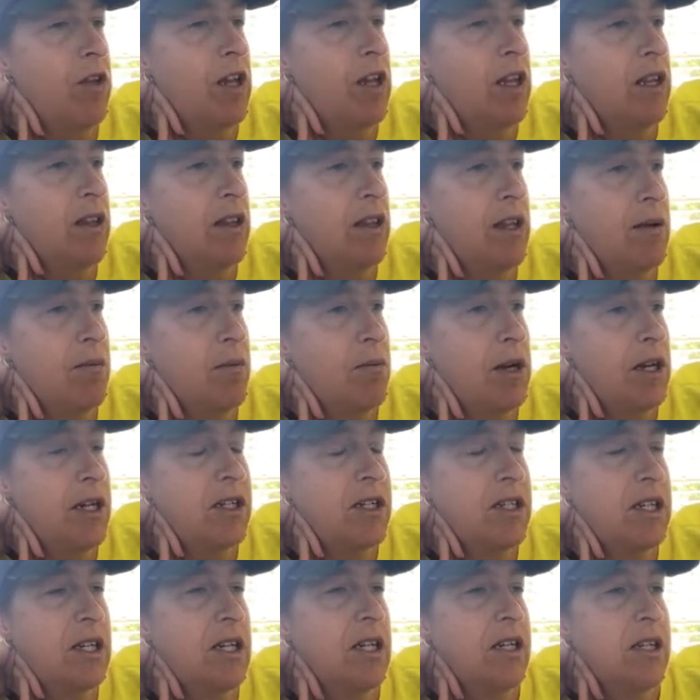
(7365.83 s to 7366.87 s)
then that
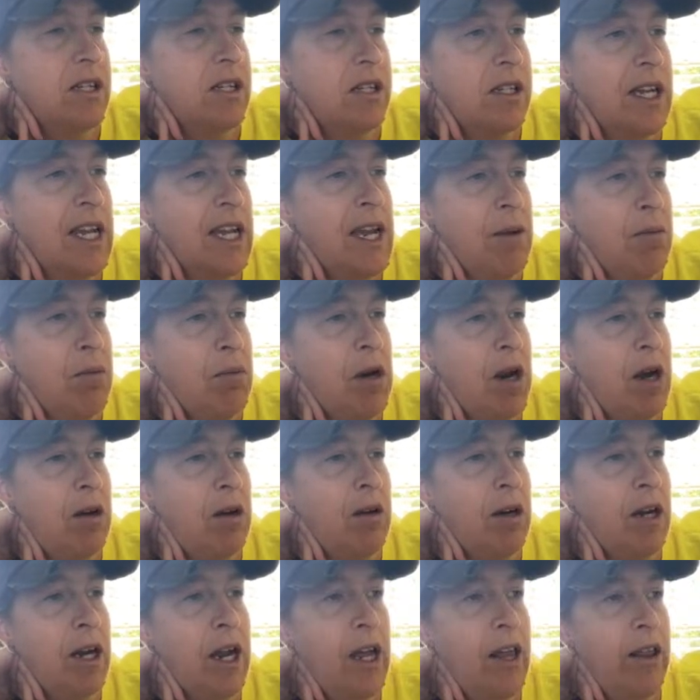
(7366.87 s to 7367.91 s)
makes sense to keep it
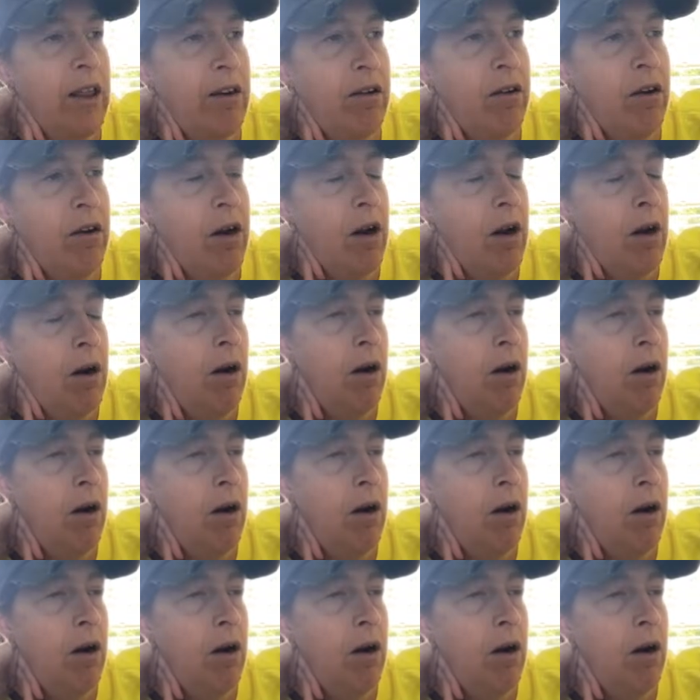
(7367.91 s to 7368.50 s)
all together.